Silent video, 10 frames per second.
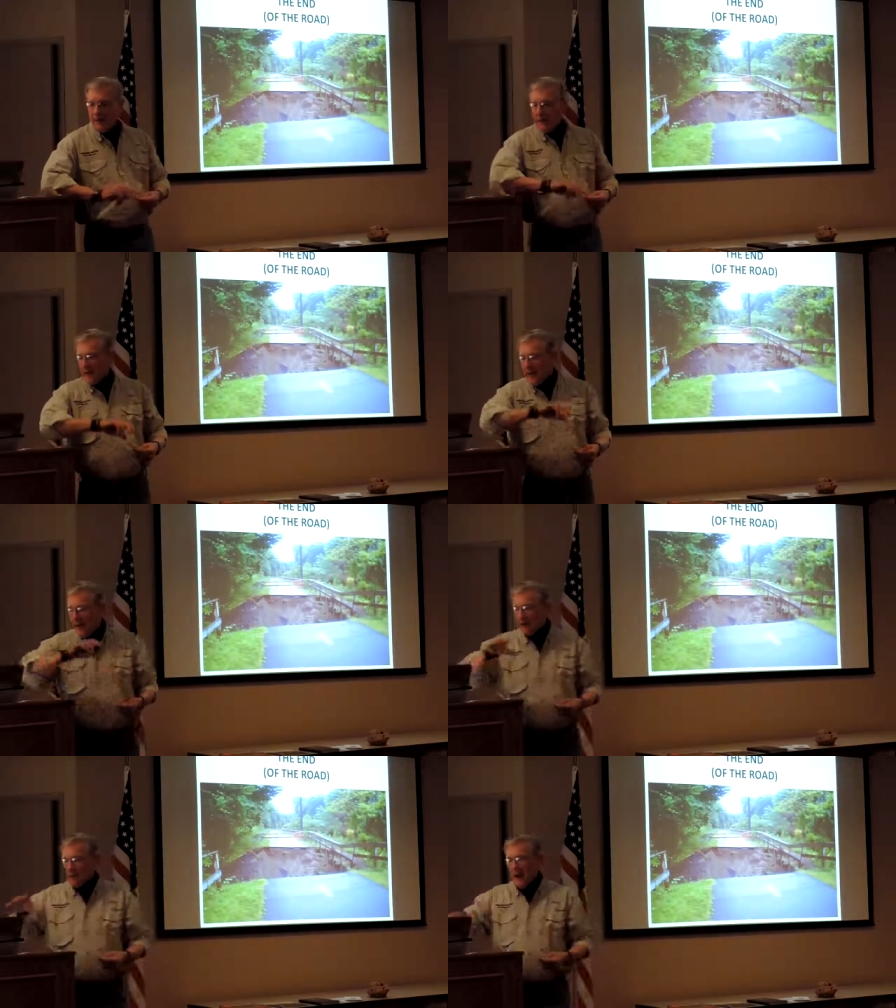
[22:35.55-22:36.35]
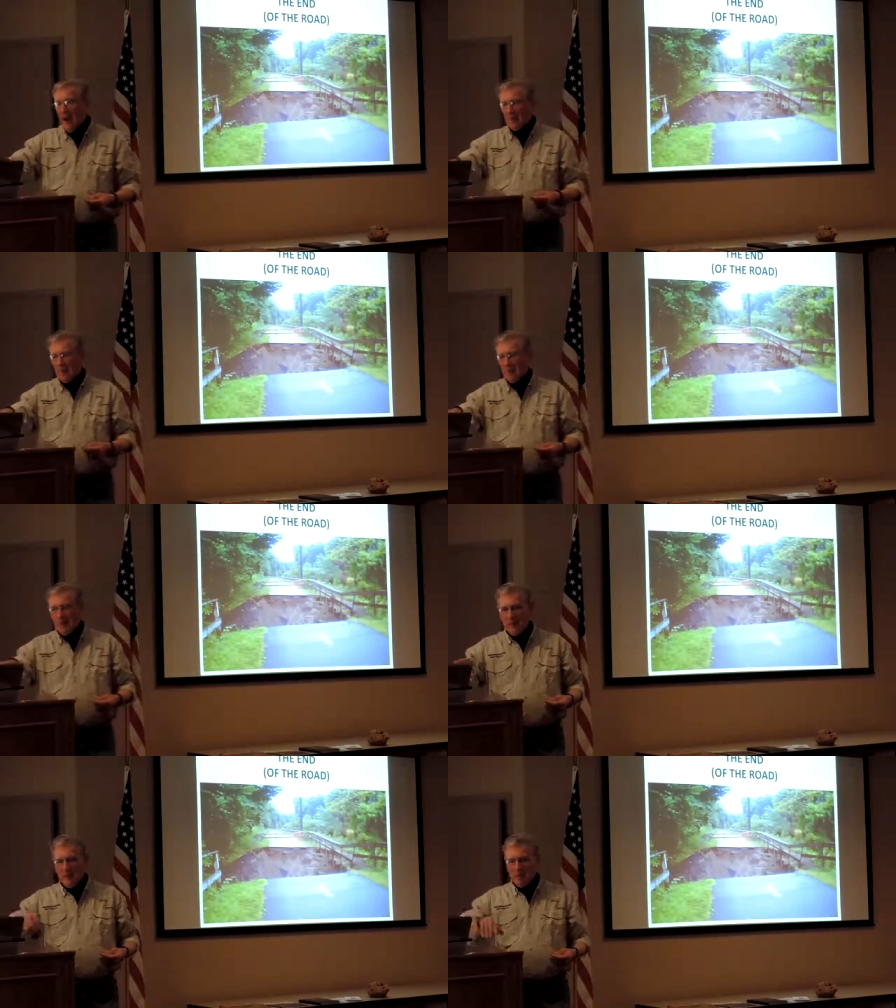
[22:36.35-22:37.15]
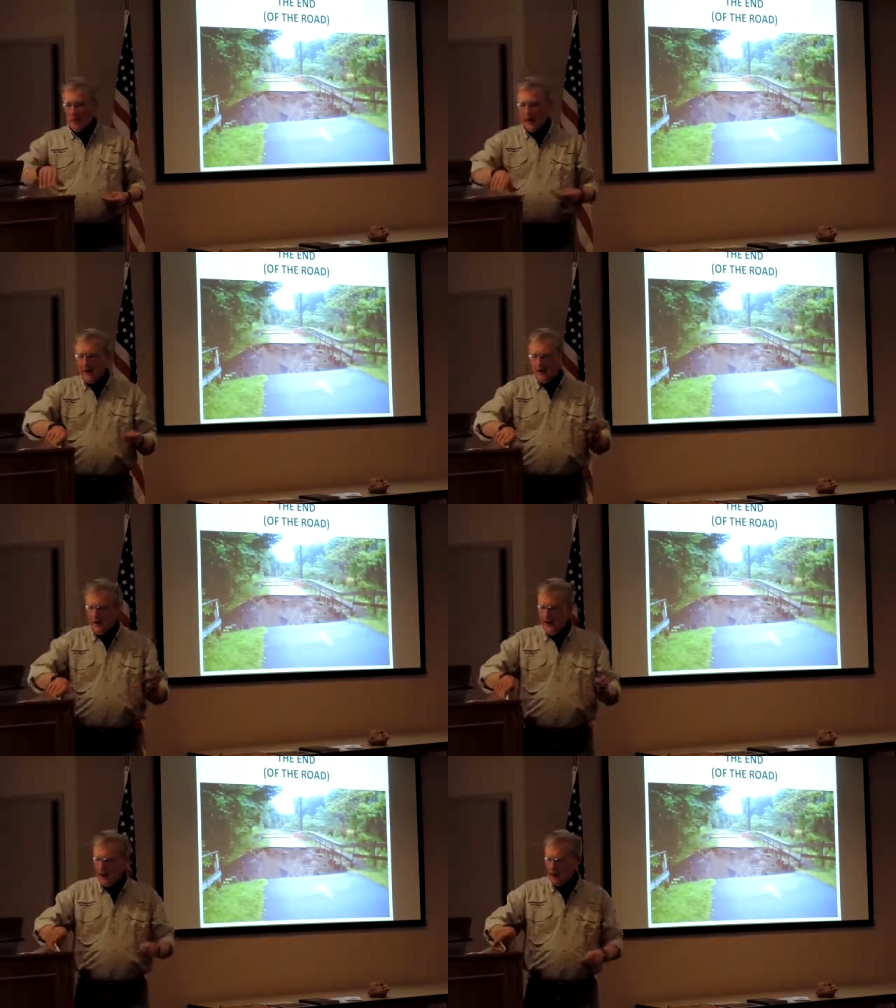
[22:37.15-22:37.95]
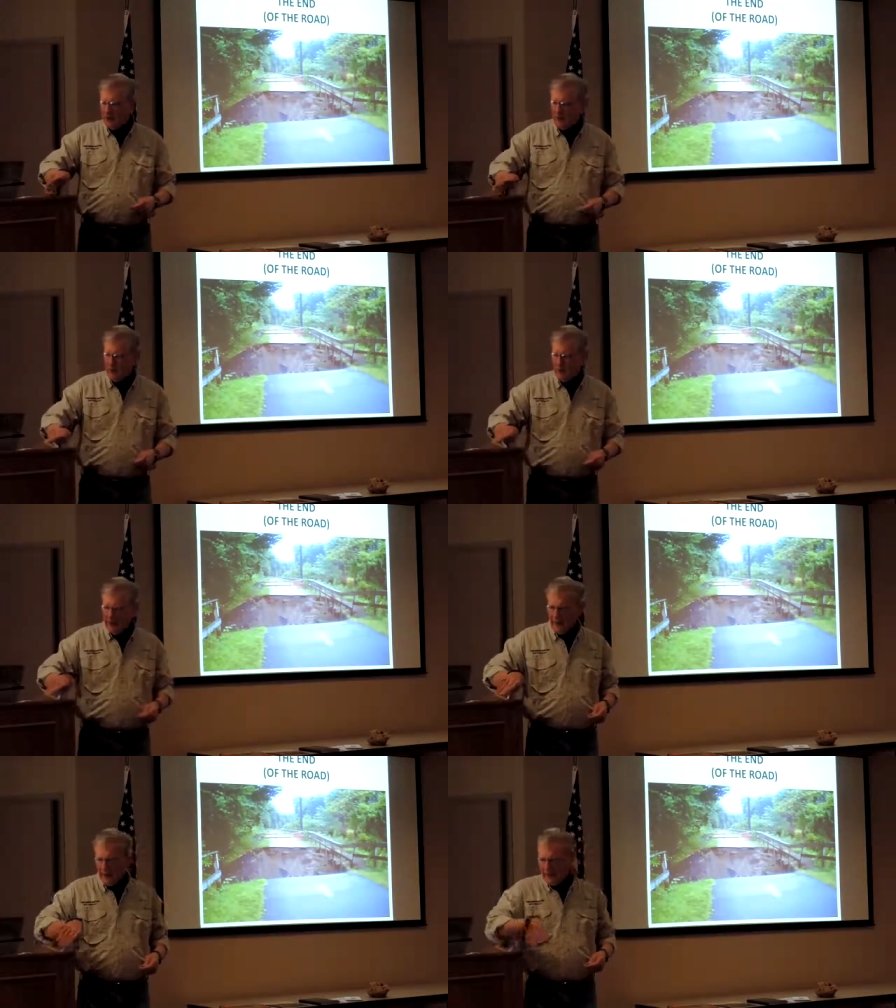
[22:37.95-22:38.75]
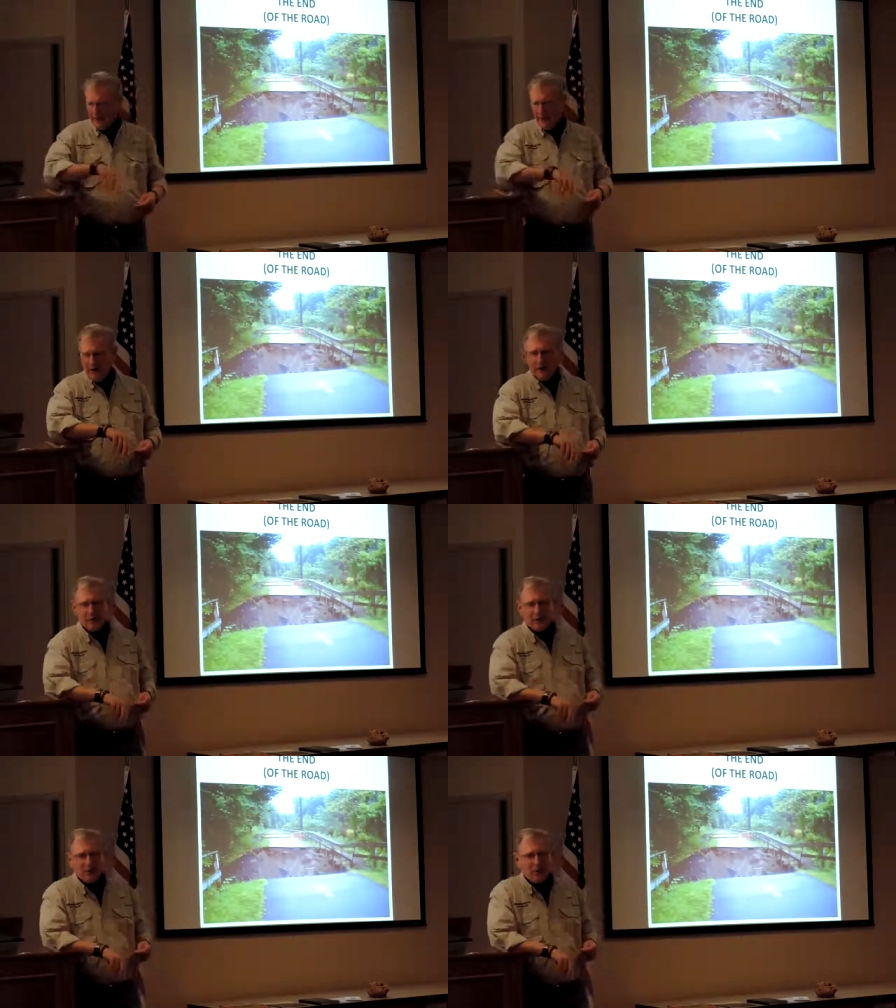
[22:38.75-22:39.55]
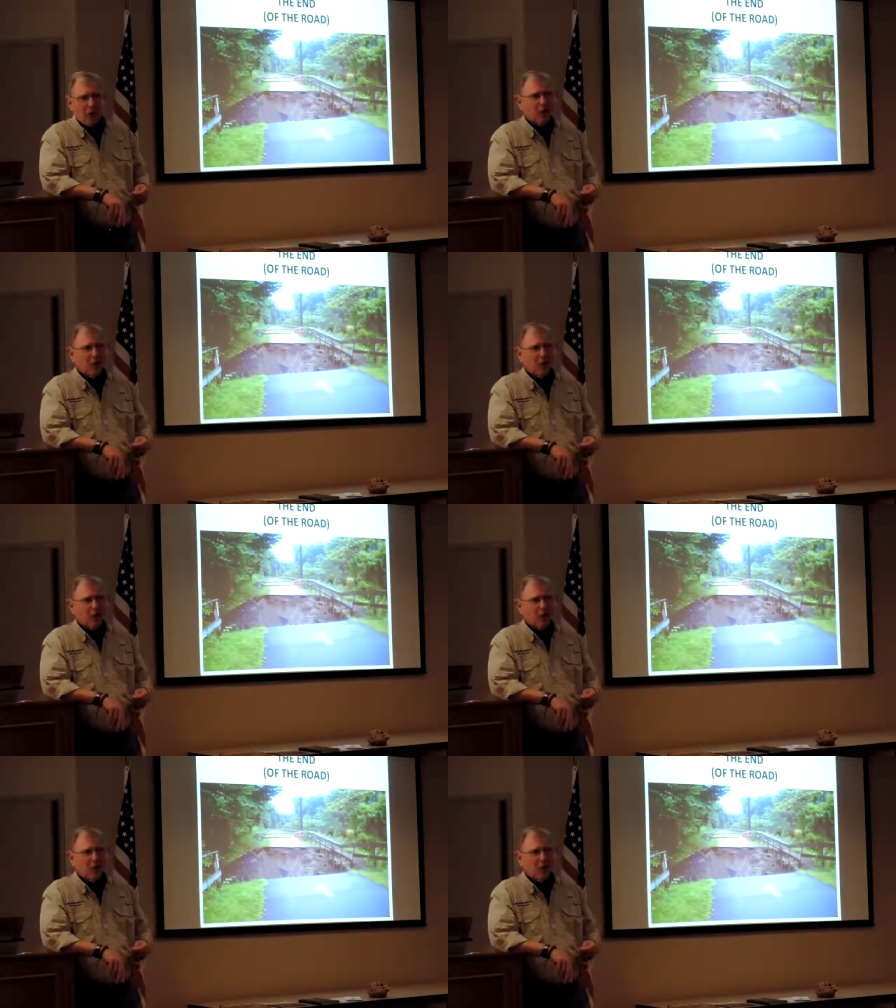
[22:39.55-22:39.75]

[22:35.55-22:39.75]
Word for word: In fact, I had a map on my PowerPoint, and I took it out because I just didn't care that much